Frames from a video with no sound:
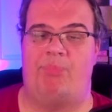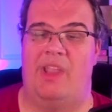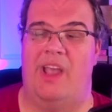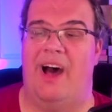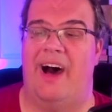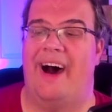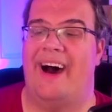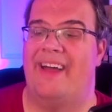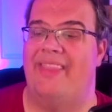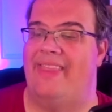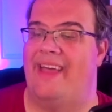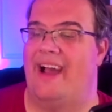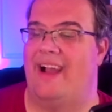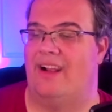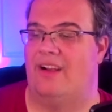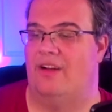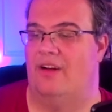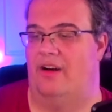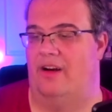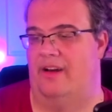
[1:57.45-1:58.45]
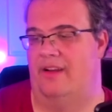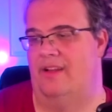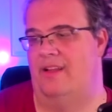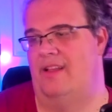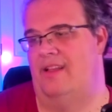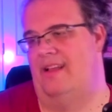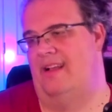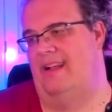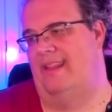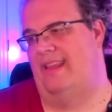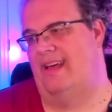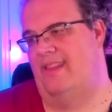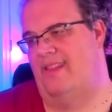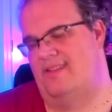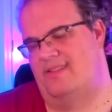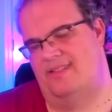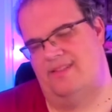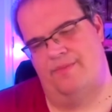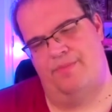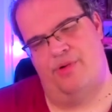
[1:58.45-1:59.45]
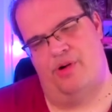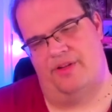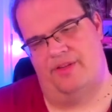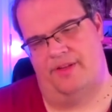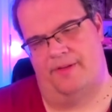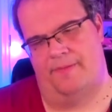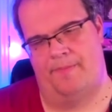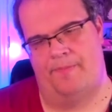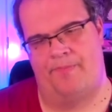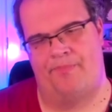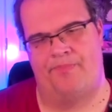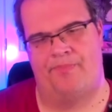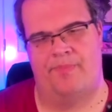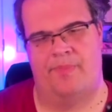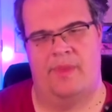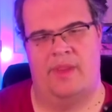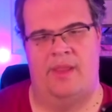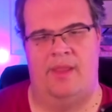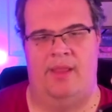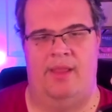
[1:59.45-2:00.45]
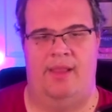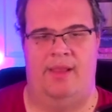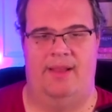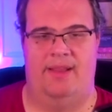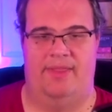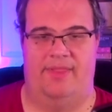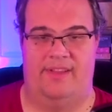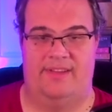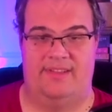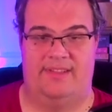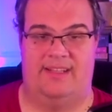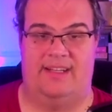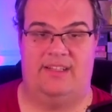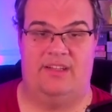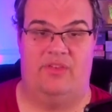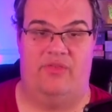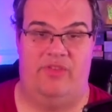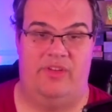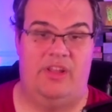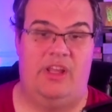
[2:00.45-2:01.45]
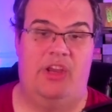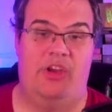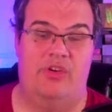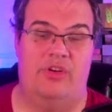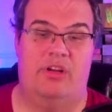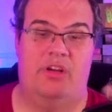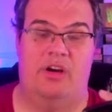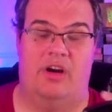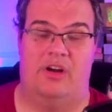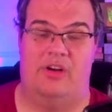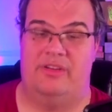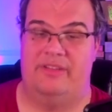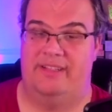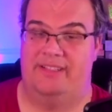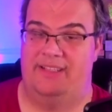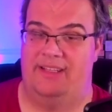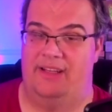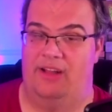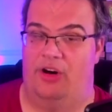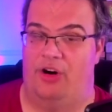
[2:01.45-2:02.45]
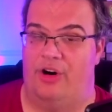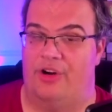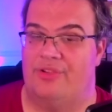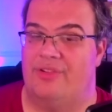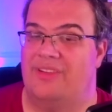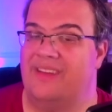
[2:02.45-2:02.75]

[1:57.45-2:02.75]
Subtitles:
on that card. Now this is important. This is actually a really good card because it's an alter